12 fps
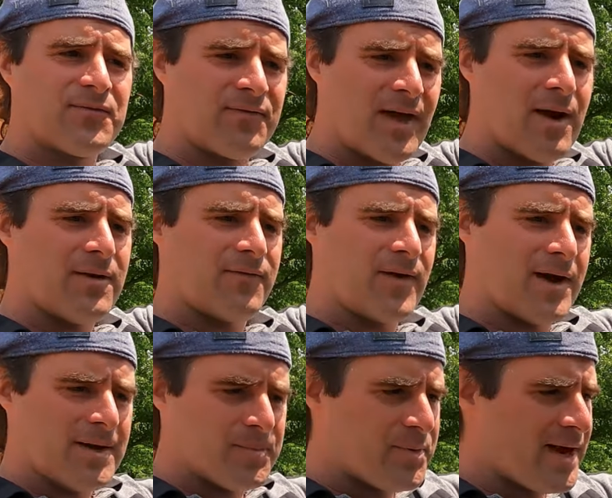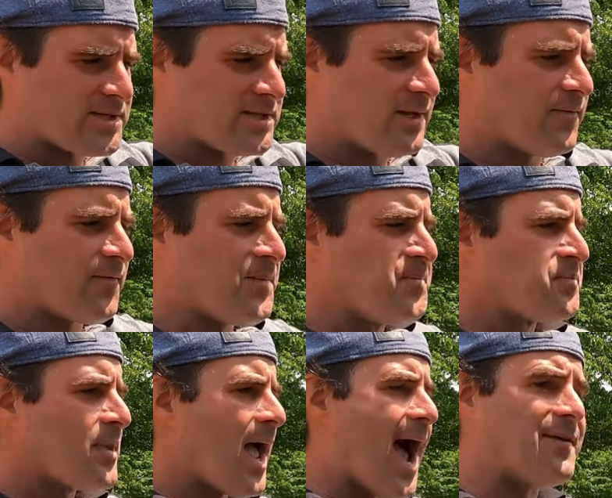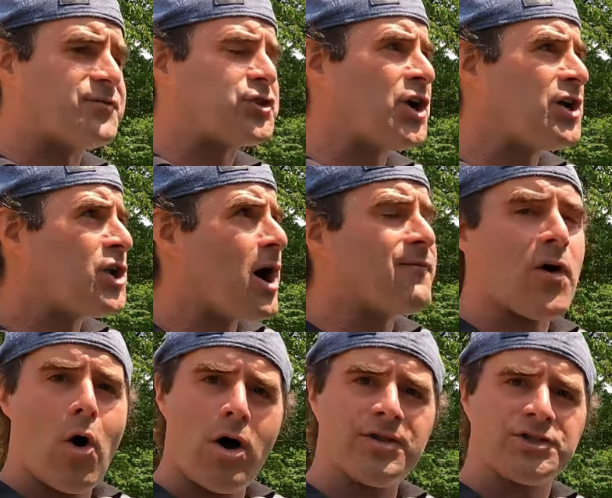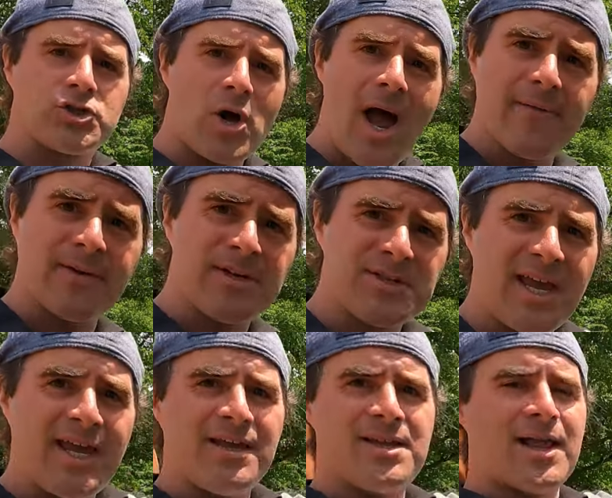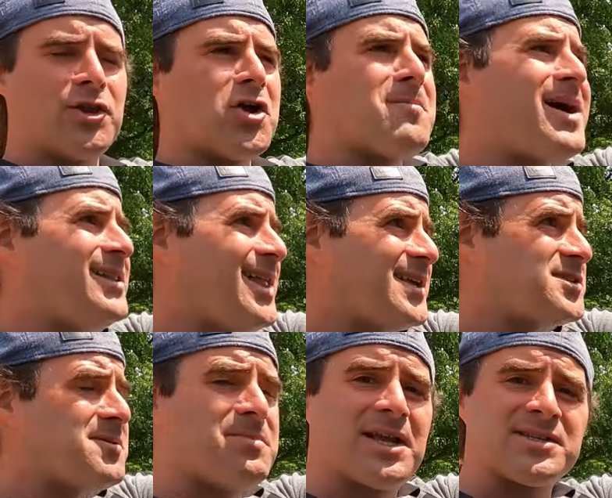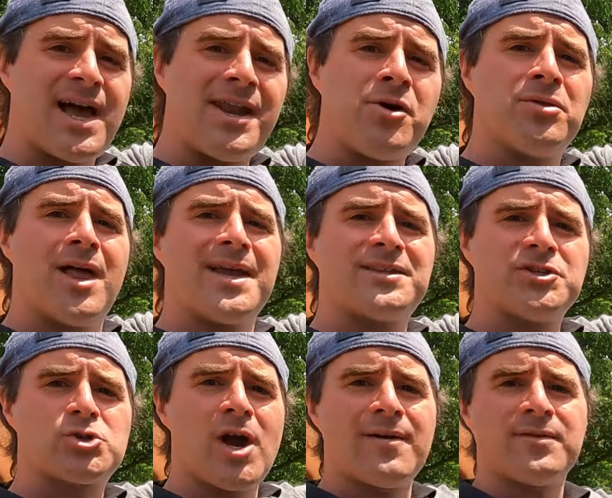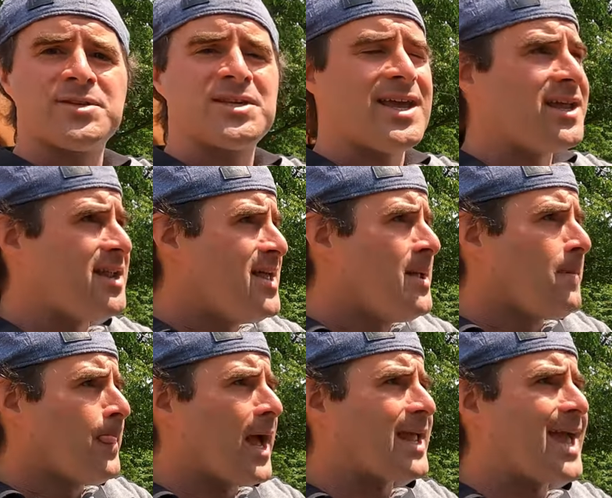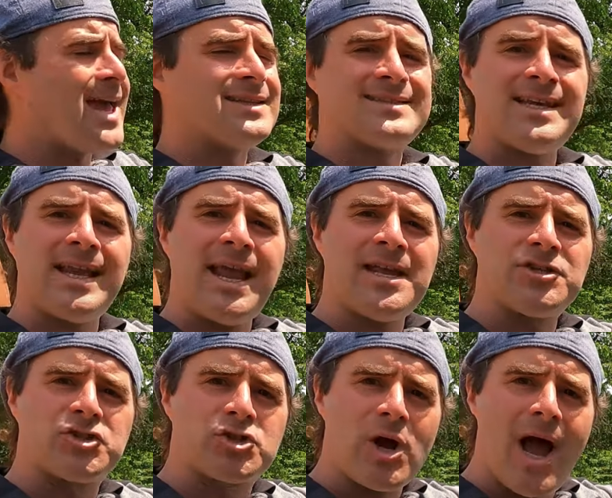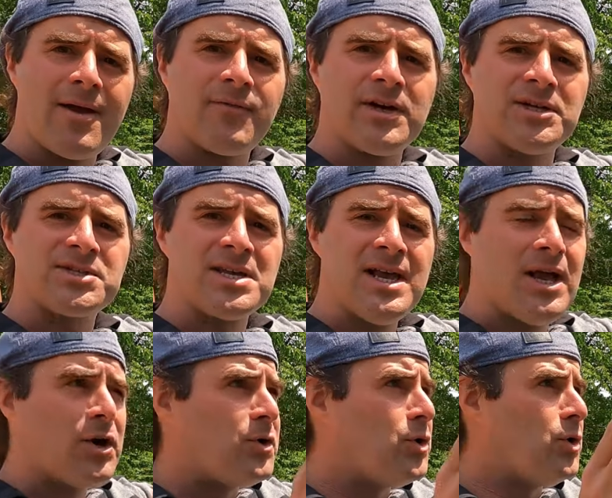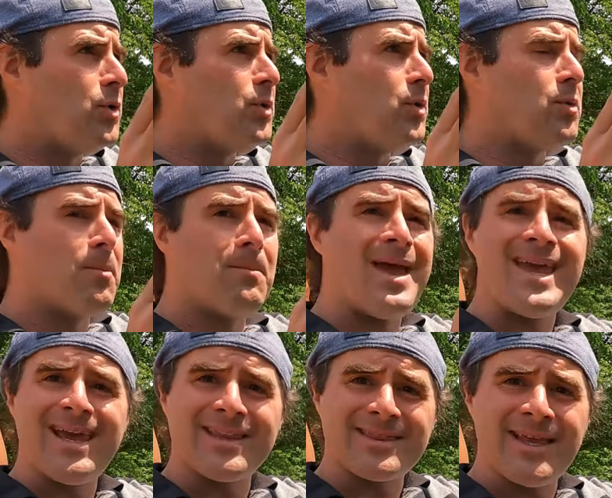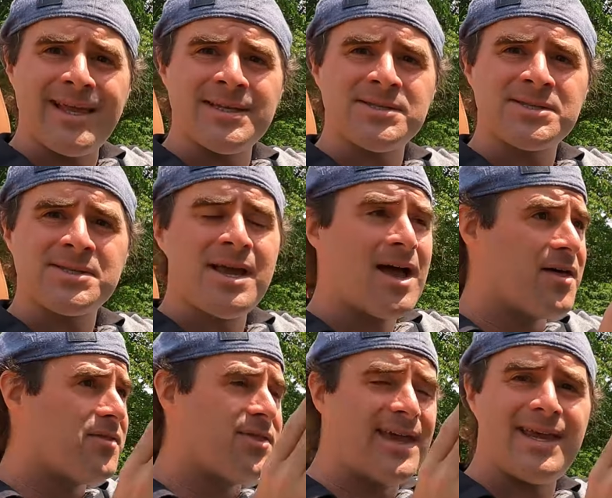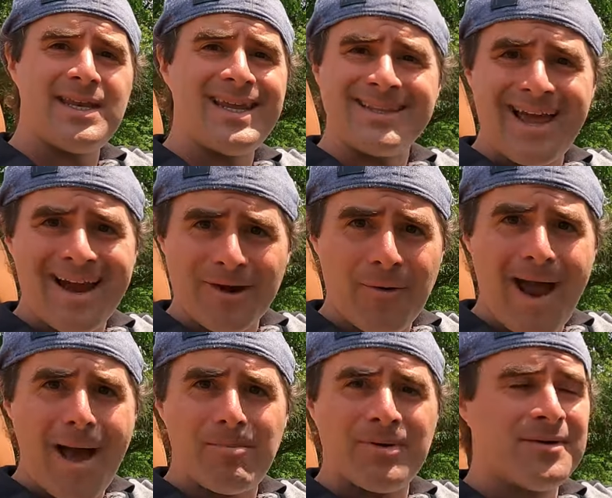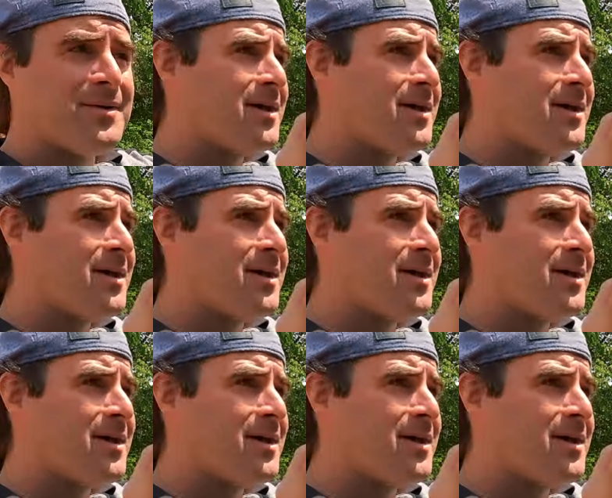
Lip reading: very, very impressive. I've turned off all the driver's aid. I learned my lesson because I don't like the driver's aid. Again, teenage drivers who may hit things, they need that crap.